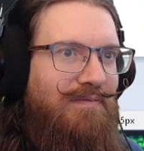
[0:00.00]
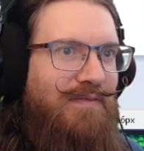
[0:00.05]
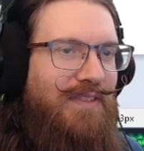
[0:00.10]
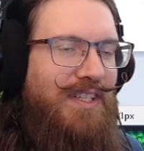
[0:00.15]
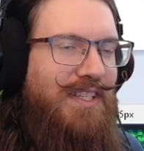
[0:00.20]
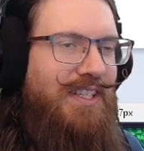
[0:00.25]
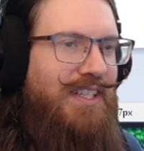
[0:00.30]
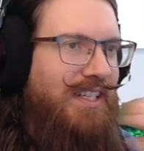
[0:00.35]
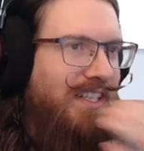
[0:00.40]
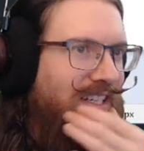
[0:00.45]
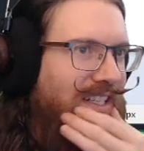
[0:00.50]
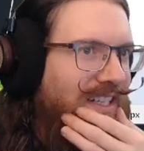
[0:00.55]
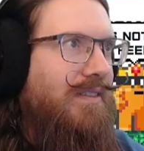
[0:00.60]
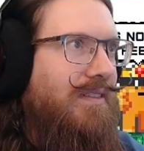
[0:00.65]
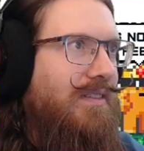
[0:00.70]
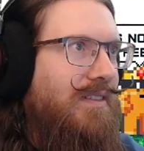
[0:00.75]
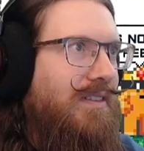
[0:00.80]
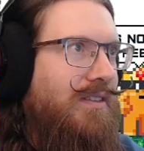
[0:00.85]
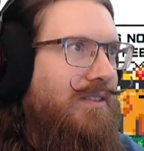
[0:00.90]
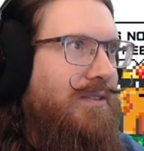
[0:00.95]
physics.
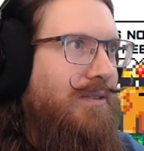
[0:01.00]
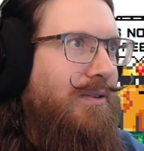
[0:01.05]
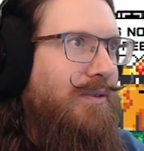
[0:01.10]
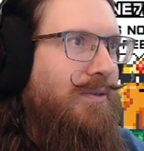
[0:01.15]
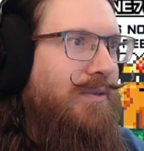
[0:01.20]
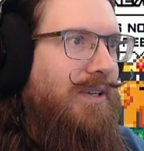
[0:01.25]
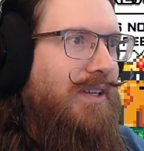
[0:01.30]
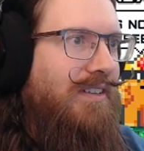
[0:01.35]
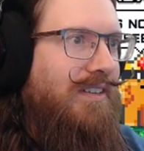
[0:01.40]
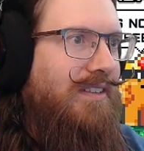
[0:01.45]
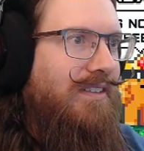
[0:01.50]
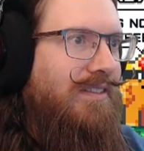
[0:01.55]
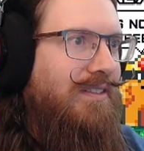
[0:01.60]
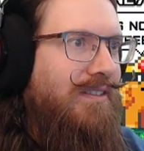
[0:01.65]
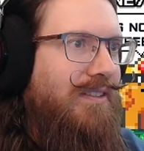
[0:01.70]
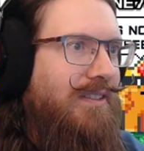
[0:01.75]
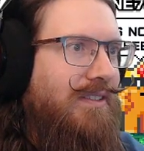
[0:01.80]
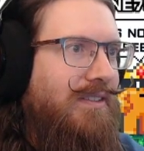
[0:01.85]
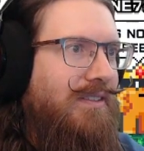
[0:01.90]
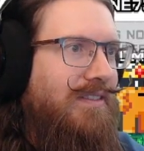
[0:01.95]
I'll do a quick
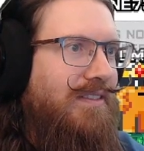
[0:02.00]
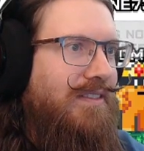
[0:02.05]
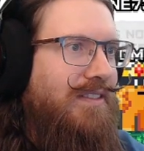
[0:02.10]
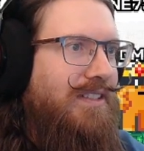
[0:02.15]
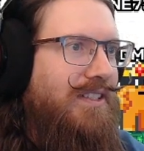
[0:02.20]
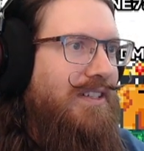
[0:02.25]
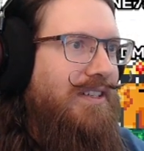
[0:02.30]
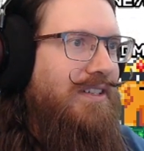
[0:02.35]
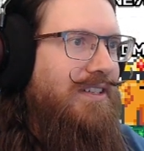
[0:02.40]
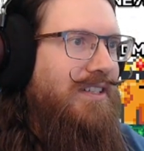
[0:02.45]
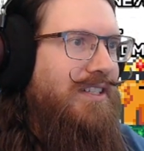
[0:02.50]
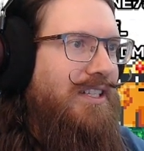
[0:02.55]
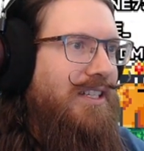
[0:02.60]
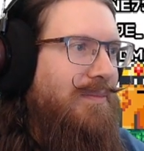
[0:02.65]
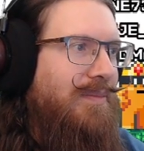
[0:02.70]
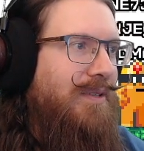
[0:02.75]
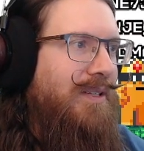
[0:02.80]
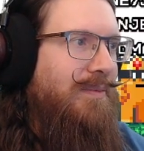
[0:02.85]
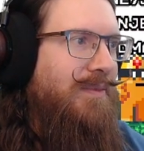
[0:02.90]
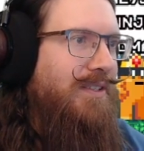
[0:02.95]
little stair
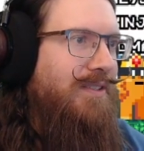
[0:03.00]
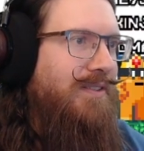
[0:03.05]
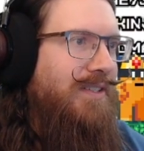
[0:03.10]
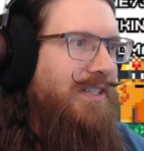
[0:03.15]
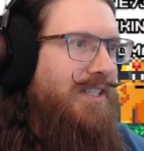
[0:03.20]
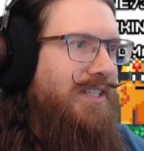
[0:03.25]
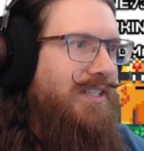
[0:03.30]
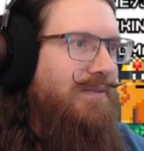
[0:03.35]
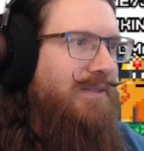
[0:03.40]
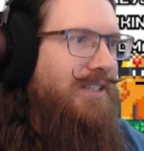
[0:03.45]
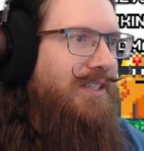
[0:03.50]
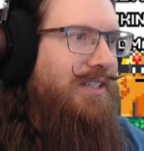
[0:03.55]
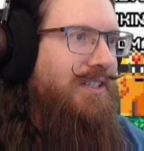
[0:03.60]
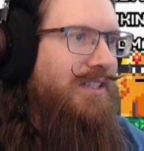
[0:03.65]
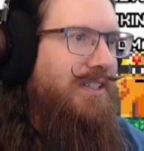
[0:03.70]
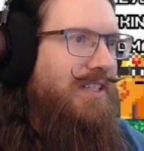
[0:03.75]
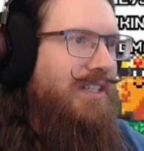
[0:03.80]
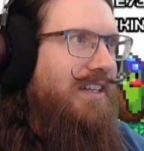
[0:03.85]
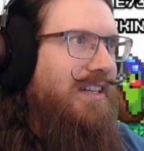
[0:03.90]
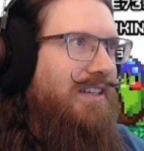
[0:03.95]
step demonstration, which
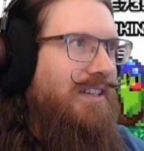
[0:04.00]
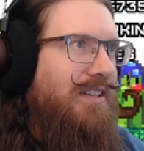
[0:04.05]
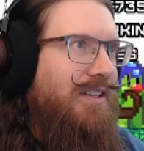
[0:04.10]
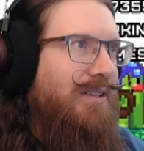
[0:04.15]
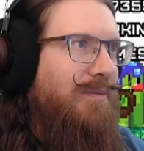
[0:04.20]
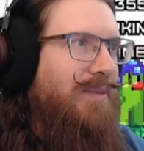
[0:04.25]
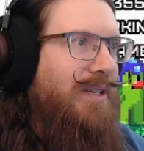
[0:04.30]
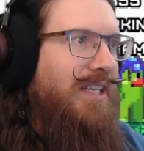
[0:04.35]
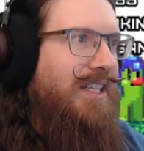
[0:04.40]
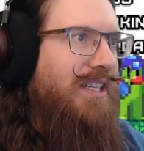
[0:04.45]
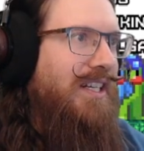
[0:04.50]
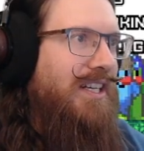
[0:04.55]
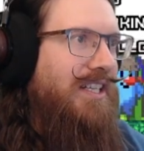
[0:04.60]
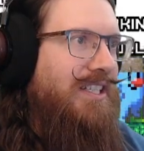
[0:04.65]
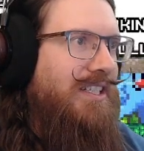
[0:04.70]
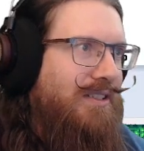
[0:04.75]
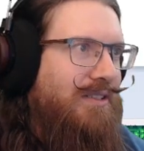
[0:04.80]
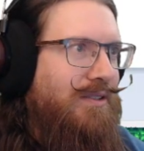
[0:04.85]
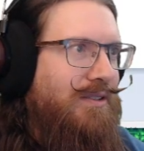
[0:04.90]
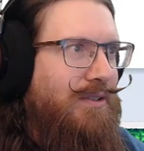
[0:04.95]
is another big
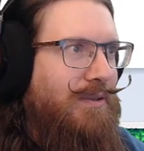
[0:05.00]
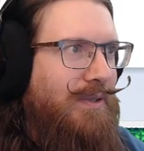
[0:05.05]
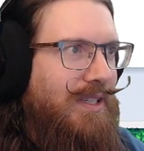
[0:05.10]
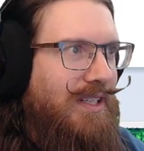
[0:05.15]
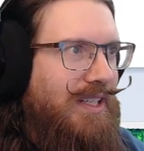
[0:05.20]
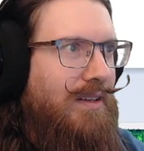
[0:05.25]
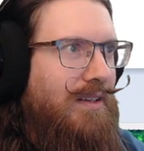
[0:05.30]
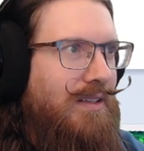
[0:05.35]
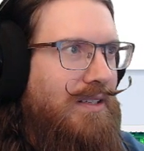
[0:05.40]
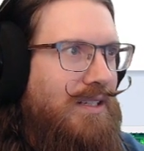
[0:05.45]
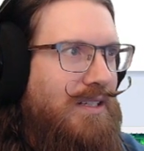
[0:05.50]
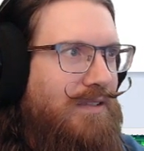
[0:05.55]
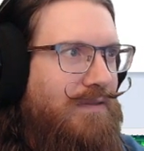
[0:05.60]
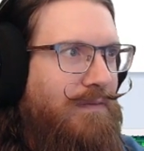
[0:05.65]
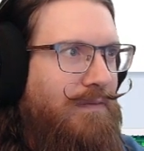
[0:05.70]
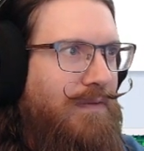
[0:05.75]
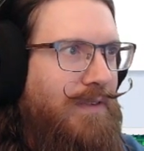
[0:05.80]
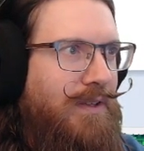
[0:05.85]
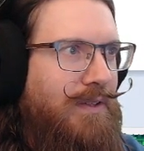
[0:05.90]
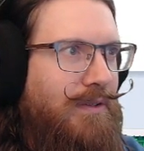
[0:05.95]
gotcha. So doing like a
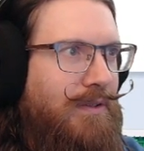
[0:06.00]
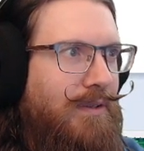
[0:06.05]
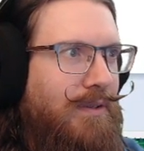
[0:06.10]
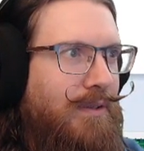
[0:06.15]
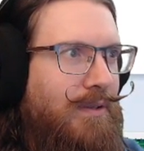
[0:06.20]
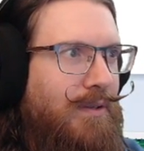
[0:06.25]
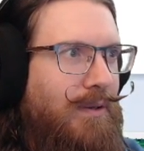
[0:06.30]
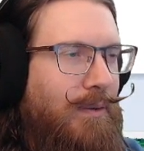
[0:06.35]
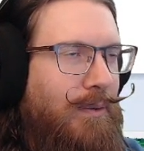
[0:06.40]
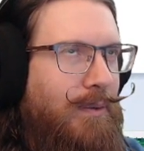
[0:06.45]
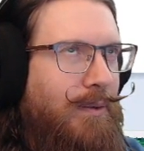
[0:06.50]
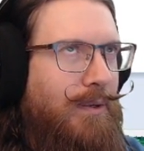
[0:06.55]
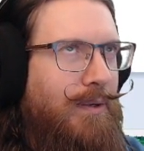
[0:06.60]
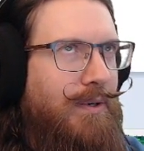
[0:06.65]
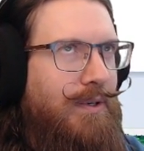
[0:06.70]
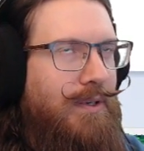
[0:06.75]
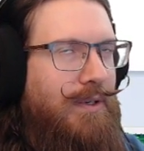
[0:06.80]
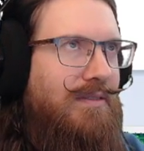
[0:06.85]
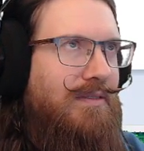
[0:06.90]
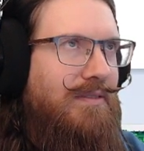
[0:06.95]
sphere
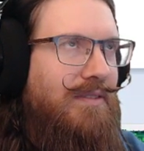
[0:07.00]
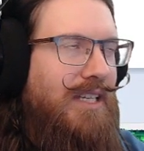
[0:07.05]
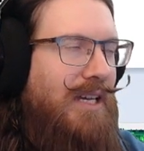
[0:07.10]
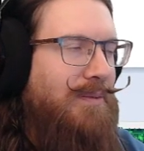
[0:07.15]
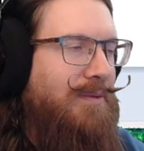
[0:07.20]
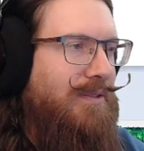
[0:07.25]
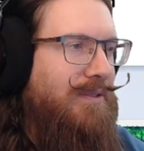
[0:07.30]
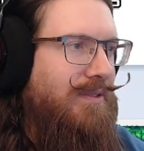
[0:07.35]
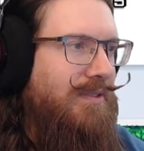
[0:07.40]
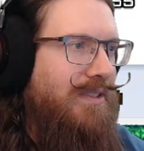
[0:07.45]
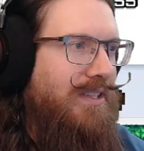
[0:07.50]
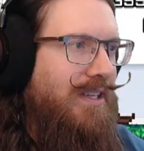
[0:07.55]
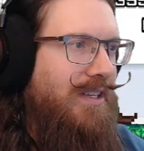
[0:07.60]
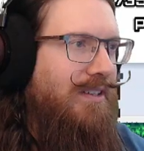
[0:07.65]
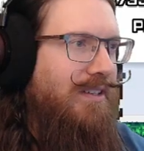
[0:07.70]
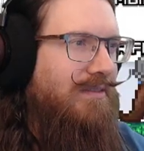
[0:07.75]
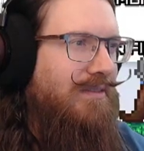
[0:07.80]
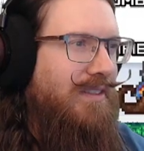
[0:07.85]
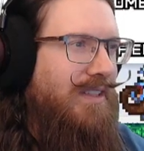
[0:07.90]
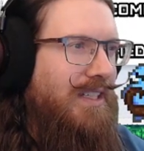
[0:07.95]
or capsule
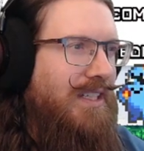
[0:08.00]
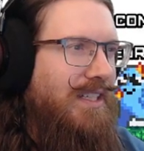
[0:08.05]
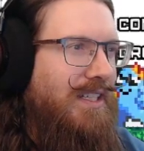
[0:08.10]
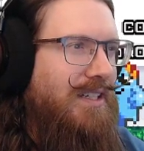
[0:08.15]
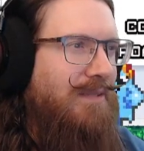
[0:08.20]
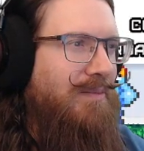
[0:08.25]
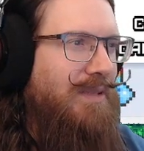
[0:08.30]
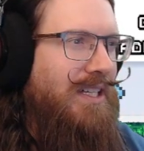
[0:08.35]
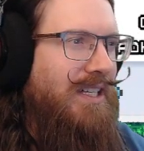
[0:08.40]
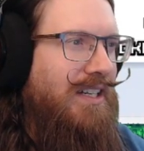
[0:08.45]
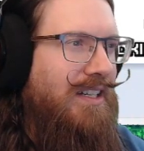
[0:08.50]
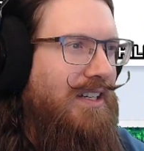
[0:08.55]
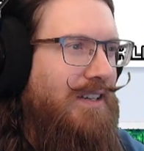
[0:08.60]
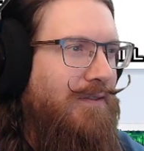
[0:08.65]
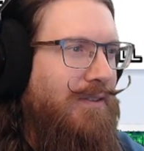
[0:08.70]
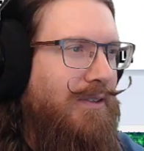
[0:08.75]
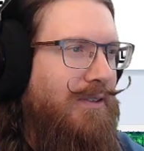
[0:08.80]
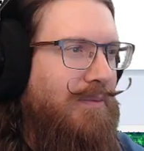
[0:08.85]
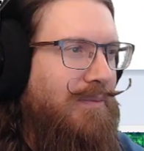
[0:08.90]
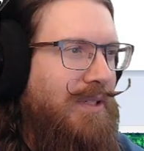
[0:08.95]
style thing can be kind of
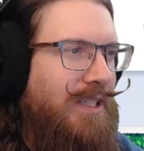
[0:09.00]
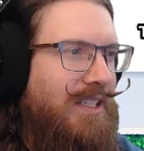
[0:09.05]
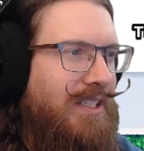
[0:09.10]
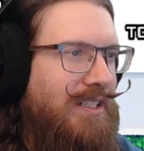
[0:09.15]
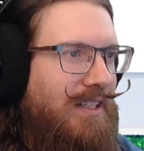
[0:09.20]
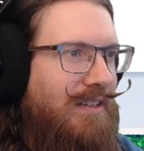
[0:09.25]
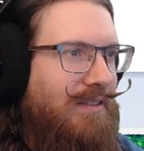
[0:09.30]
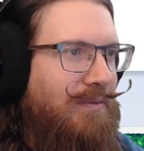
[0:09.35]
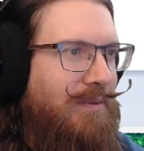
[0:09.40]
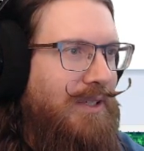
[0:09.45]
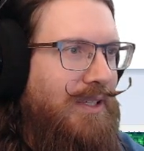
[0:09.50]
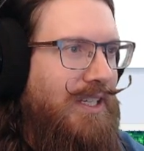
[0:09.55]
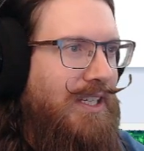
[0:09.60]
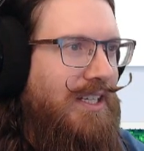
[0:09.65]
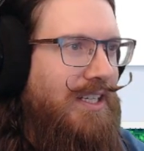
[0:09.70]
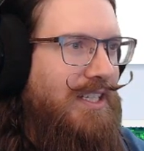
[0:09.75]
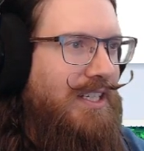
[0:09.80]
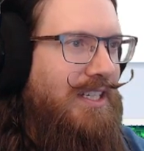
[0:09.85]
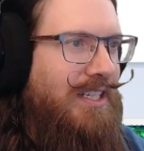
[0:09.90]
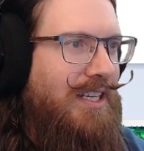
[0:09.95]
difficult because when you
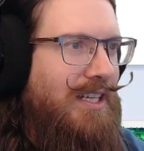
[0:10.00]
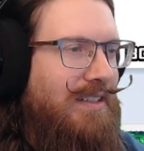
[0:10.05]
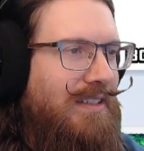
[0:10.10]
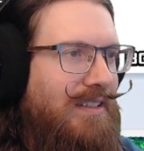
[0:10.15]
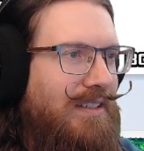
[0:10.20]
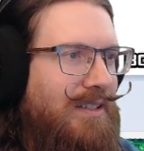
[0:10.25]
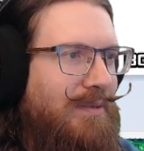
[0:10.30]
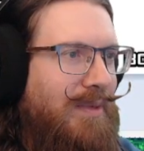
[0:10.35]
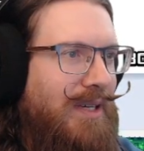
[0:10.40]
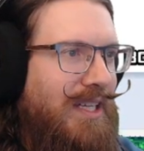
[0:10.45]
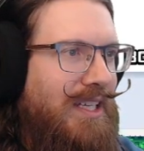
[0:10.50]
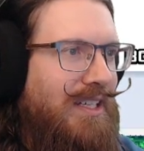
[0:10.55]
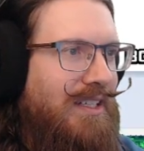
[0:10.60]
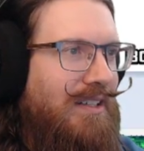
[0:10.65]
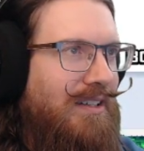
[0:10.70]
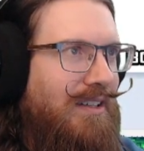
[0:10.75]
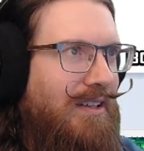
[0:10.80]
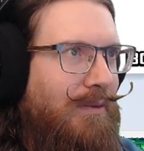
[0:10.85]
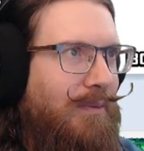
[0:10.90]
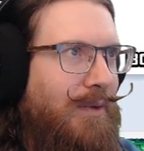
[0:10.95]
hit a step, you might
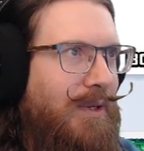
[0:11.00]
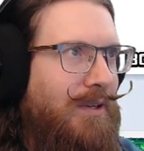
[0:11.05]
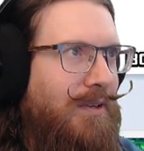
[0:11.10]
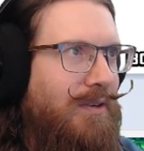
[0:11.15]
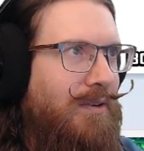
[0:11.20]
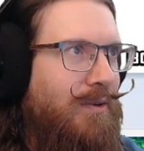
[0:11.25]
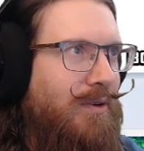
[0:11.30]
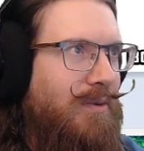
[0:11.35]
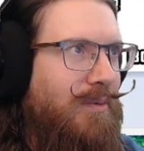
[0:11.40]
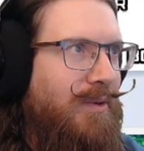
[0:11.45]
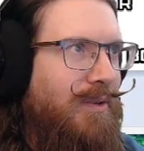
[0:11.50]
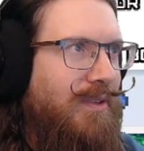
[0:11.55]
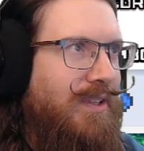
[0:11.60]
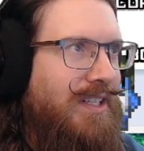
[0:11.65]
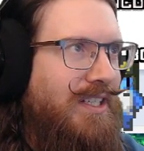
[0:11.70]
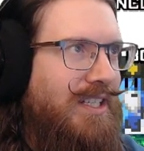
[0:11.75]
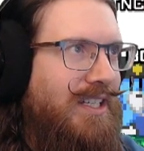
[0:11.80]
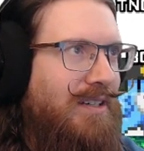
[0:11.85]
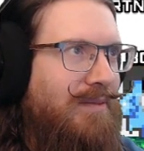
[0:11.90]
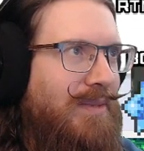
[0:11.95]
get a weird normal
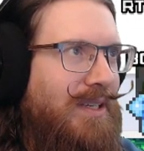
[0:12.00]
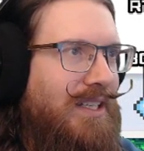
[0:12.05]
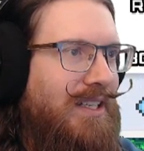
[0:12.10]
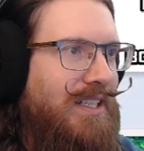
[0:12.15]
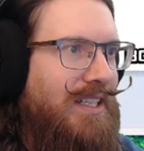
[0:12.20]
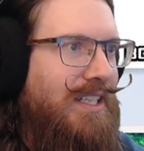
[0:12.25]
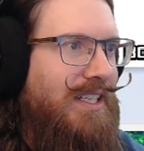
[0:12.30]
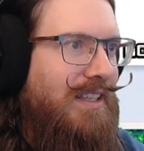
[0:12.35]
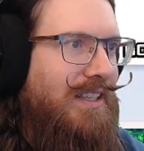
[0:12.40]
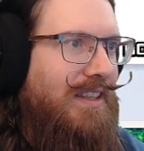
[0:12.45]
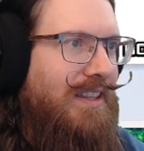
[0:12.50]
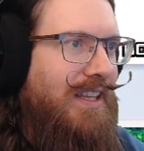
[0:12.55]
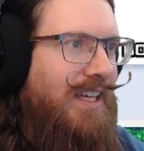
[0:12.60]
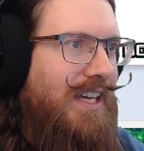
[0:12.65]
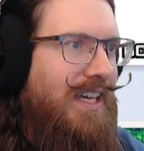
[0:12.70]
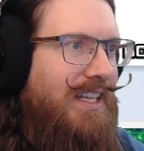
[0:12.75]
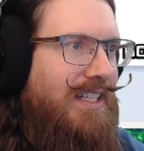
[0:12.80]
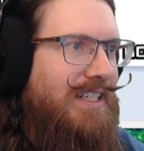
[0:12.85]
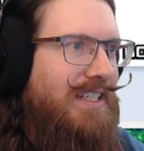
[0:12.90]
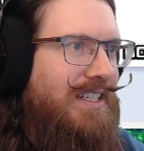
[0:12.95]
that's going to be like
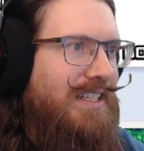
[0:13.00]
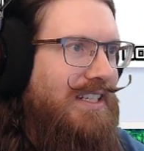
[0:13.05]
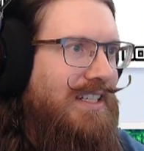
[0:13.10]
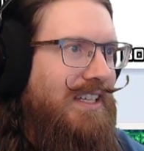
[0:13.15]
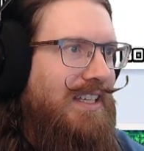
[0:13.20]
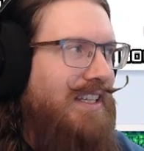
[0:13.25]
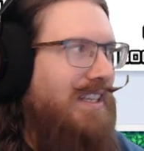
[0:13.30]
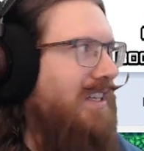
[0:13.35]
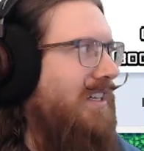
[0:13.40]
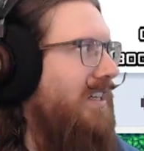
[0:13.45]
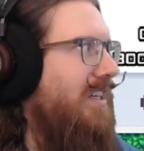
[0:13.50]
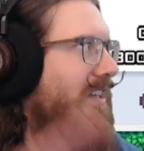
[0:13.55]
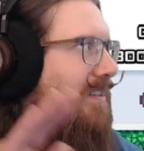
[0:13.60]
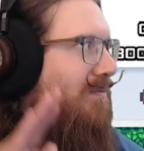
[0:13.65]
that and it